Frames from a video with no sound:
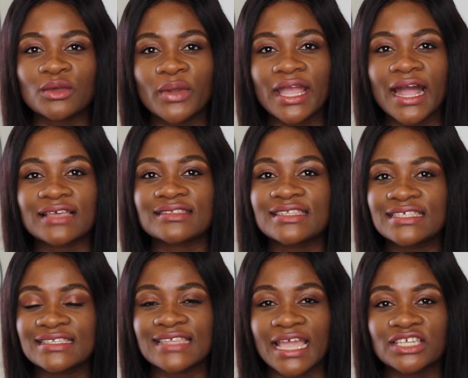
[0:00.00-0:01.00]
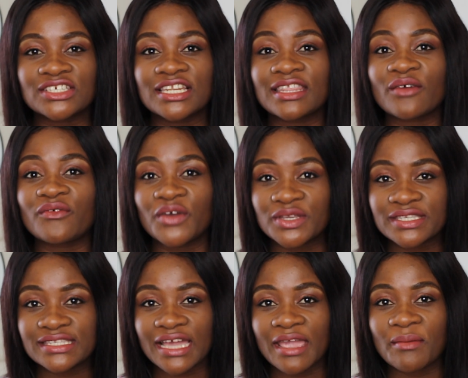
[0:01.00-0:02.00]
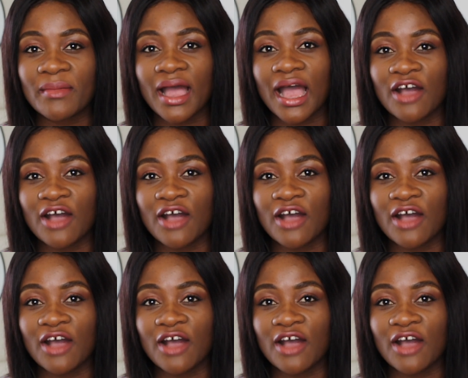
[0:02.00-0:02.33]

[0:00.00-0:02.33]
the way guys, this is actually the first time